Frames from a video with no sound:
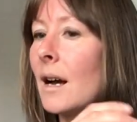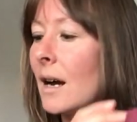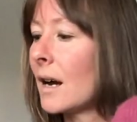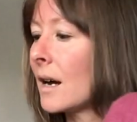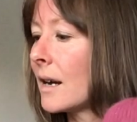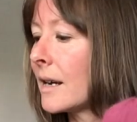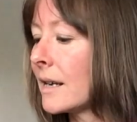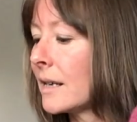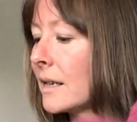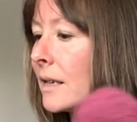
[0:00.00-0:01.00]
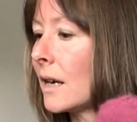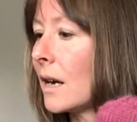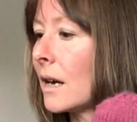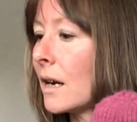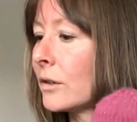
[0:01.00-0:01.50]
I
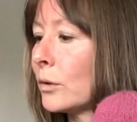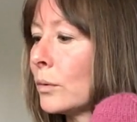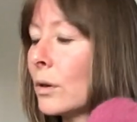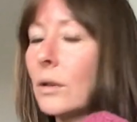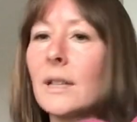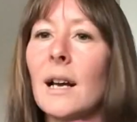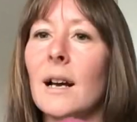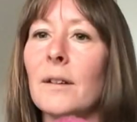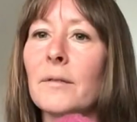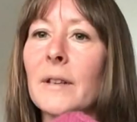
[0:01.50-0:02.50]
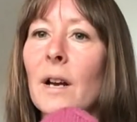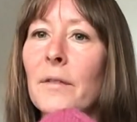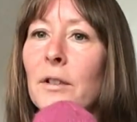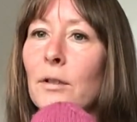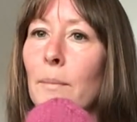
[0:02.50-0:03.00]
do not have the
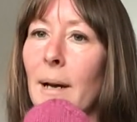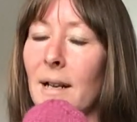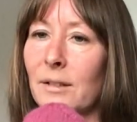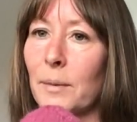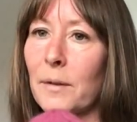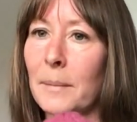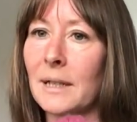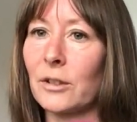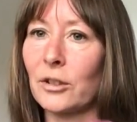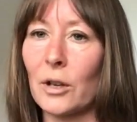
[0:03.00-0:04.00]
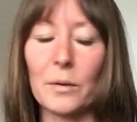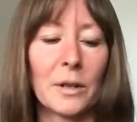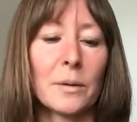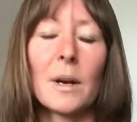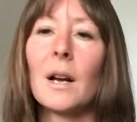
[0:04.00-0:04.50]
other 2 pairs with me to show
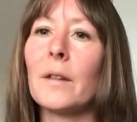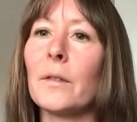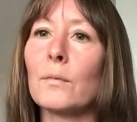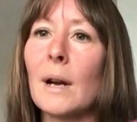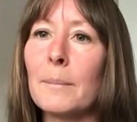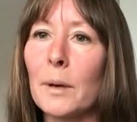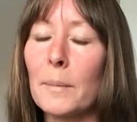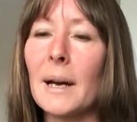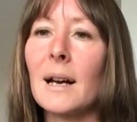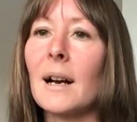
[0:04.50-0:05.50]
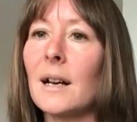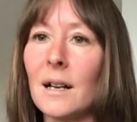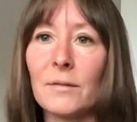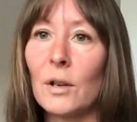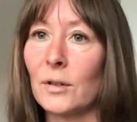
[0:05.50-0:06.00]
you. The rainbow pair I
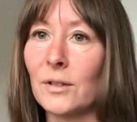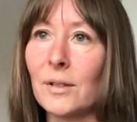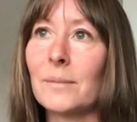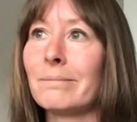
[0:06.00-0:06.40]
have lost.